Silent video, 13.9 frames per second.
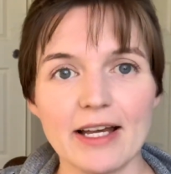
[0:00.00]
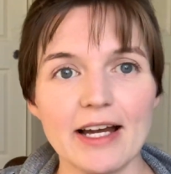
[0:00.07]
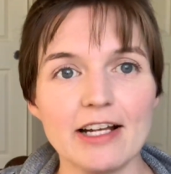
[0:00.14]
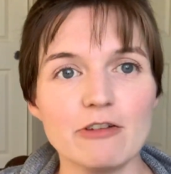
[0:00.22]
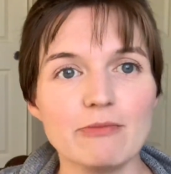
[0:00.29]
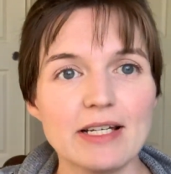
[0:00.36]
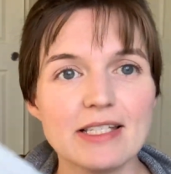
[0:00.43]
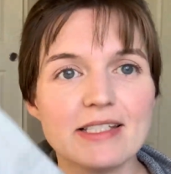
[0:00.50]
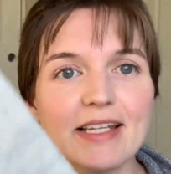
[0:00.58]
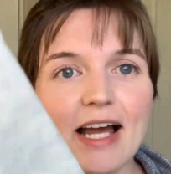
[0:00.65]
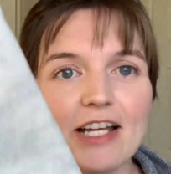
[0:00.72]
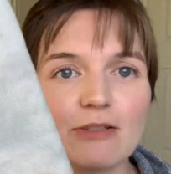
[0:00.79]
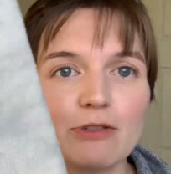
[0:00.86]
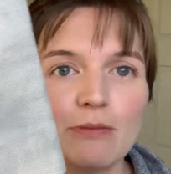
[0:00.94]
out of my
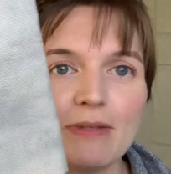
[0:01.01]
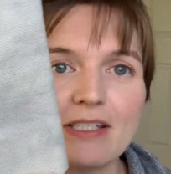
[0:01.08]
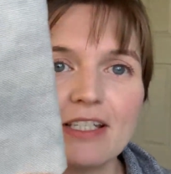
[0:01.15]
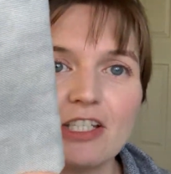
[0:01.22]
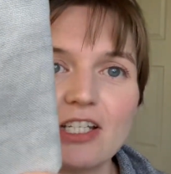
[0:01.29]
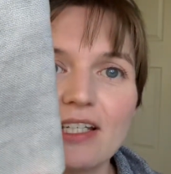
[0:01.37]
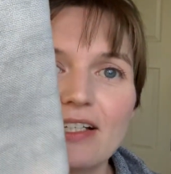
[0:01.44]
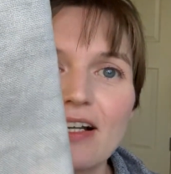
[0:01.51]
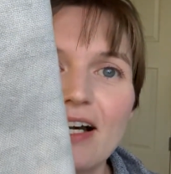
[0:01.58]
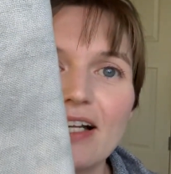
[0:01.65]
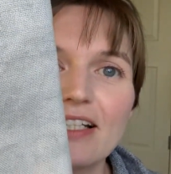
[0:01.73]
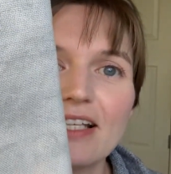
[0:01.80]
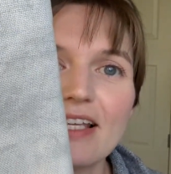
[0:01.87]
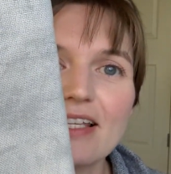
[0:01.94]
stash I'm going to be stitching it on.
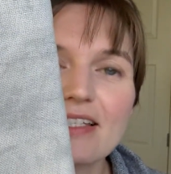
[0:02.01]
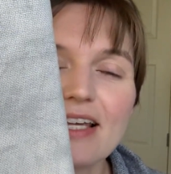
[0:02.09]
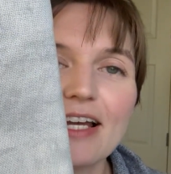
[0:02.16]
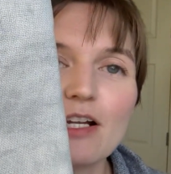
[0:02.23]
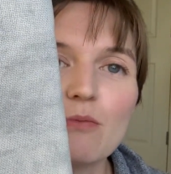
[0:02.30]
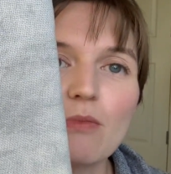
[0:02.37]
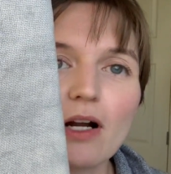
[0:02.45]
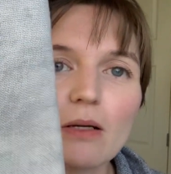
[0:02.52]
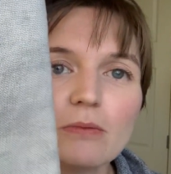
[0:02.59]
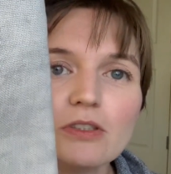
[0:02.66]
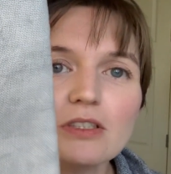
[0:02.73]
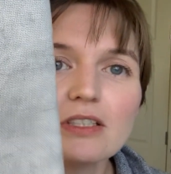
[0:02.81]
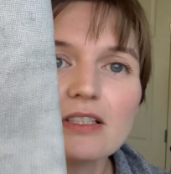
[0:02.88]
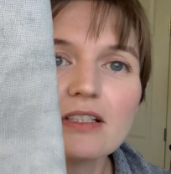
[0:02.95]
It is kind of
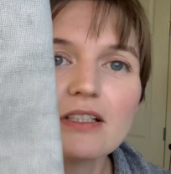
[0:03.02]
marbled.